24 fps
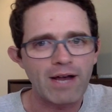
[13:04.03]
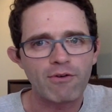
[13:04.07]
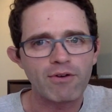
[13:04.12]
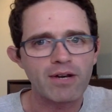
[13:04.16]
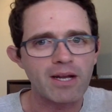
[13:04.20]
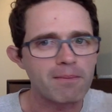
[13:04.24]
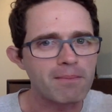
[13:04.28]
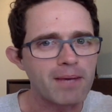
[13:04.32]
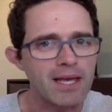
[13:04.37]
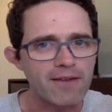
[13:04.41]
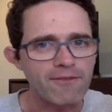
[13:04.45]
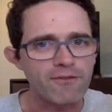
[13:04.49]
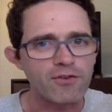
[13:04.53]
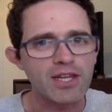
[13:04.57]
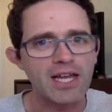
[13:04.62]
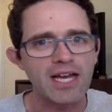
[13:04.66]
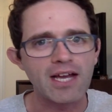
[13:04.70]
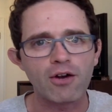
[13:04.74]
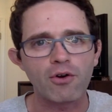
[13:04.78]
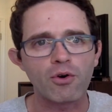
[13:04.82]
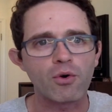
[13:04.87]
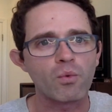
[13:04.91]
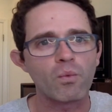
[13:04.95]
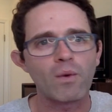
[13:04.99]
would I pay for
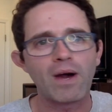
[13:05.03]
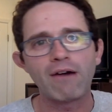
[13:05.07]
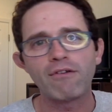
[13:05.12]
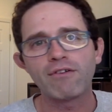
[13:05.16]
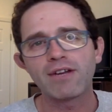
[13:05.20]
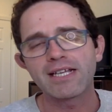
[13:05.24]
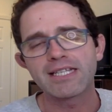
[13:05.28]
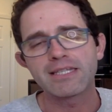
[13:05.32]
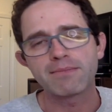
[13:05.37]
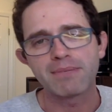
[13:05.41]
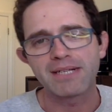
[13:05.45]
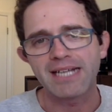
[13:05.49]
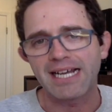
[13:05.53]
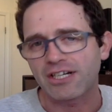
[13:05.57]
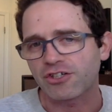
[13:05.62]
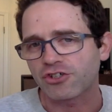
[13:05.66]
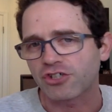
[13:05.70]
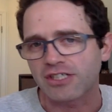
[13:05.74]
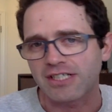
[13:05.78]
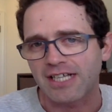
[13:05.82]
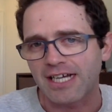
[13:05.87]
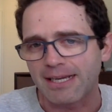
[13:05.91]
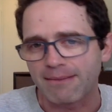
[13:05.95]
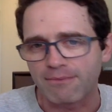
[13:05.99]
that? Or why would I spend
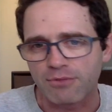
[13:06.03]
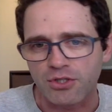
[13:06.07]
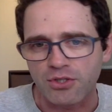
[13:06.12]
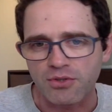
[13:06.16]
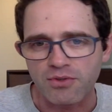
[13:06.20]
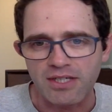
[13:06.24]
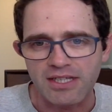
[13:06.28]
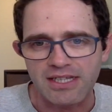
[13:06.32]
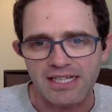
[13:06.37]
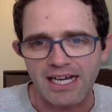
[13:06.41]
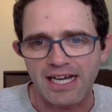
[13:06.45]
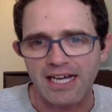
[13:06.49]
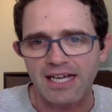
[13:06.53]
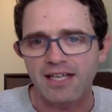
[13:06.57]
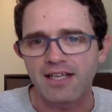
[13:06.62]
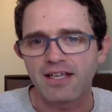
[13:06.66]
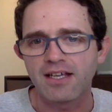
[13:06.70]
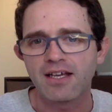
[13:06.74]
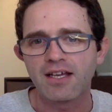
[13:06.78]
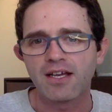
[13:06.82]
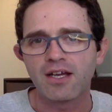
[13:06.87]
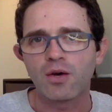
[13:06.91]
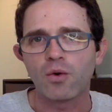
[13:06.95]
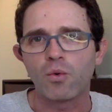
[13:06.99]
extra time doing that?
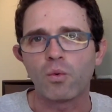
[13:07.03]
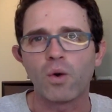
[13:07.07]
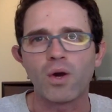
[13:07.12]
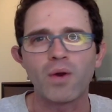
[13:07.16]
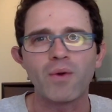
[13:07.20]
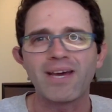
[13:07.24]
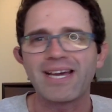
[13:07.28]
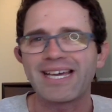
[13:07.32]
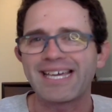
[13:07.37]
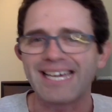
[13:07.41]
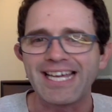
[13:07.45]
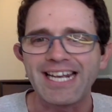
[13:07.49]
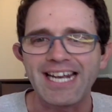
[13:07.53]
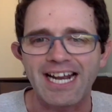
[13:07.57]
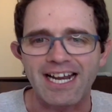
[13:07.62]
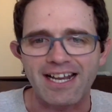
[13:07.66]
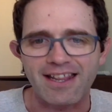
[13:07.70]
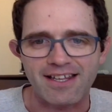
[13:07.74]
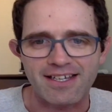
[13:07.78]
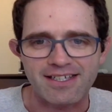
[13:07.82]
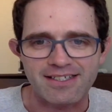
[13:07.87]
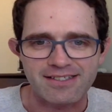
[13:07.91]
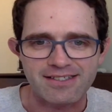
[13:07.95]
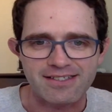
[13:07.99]
What do I get out
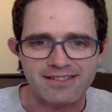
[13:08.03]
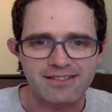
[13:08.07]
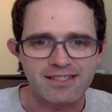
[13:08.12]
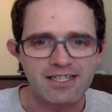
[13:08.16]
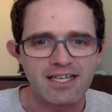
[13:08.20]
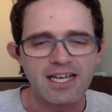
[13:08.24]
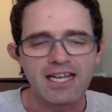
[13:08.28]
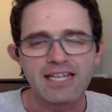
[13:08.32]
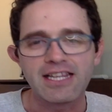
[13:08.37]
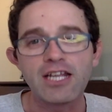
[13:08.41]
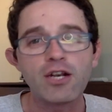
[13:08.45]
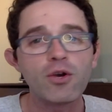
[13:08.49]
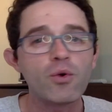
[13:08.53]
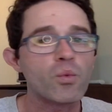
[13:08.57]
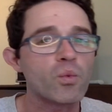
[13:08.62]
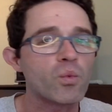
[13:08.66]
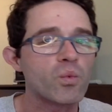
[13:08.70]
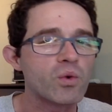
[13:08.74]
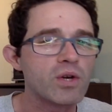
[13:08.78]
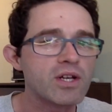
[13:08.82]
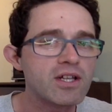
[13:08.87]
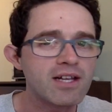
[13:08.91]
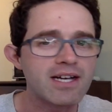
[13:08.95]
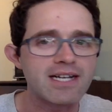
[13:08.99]
of this? They don't
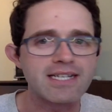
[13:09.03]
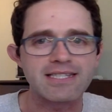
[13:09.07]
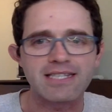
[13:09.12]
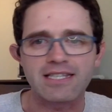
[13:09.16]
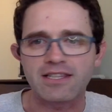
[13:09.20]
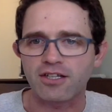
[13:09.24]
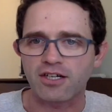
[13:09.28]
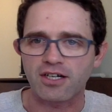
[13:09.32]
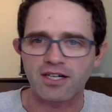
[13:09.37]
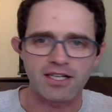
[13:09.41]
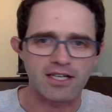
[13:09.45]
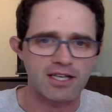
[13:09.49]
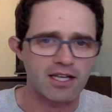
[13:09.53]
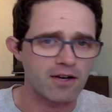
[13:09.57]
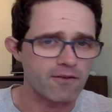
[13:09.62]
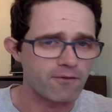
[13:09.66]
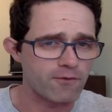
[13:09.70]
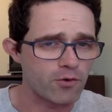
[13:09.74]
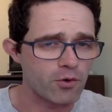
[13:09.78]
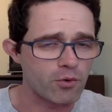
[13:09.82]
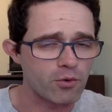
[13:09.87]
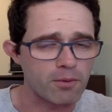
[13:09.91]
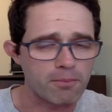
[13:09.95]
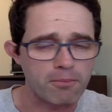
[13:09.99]
realize that they're going to get a
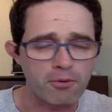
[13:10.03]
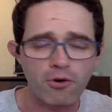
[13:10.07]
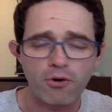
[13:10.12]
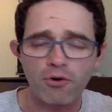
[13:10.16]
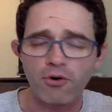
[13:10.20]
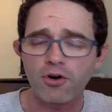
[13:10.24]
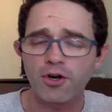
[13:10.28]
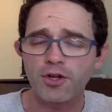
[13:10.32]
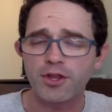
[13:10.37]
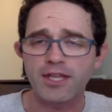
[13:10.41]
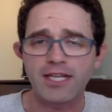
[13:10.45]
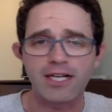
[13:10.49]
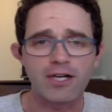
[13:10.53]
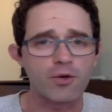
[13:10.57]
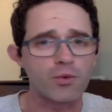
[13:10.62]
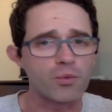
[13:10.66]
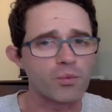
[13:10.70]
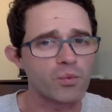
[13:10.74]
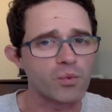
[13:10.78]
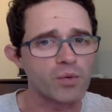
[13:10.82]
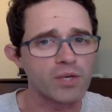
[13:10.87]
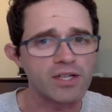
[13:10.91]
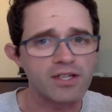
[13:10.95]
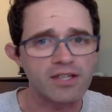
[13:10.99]
full report. They don't
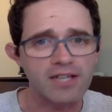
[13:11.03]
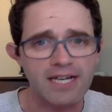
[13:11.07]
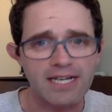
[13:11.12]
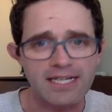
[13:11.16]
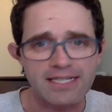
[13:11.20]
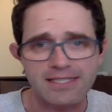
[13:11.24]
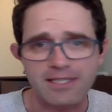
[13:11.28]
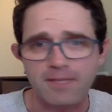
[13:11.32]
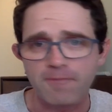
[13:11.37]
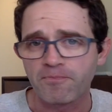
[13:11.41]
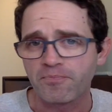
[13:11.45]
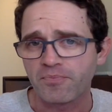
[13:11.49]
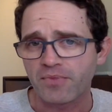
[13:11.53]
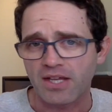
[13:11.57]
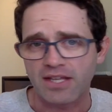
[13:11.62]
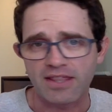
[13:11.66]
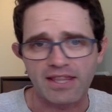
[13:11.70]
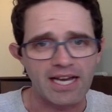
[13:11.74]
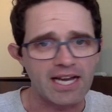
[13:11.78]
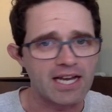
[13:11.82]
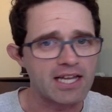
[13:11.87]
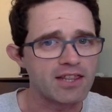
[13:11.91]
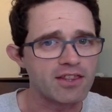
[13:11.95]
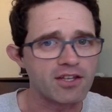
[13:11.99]
realize
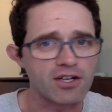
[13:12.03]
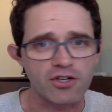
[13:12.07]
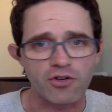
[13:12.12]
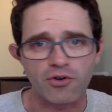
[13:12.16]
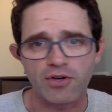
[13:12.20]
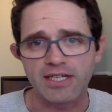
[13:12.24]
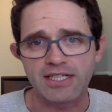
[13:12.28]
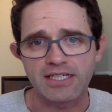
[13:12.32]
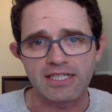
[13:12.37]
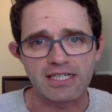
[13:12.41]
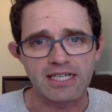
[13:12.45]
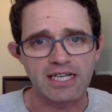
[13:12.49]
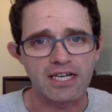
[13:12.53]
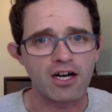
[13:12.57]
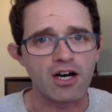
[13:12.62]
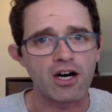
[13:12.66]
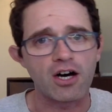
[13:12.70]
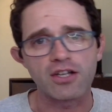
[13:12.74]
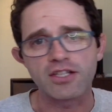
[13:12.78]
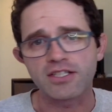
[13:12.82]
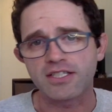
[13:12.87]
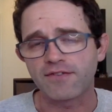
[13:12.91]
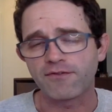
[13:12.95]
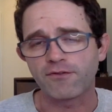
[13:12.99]
that they're going to get
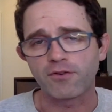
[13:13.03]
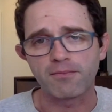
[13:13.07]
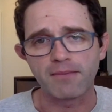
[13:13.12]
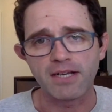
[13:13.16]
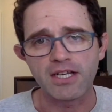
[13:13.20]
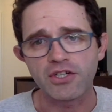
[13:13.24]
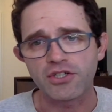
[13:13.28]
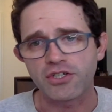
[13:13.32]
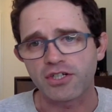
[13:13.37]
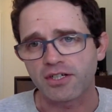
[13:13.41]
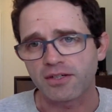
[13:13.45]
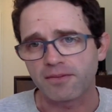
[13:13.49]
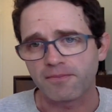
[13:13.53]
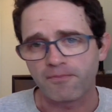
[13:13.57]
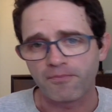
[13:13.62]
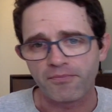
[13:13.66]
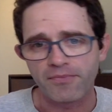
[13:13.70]
all this information.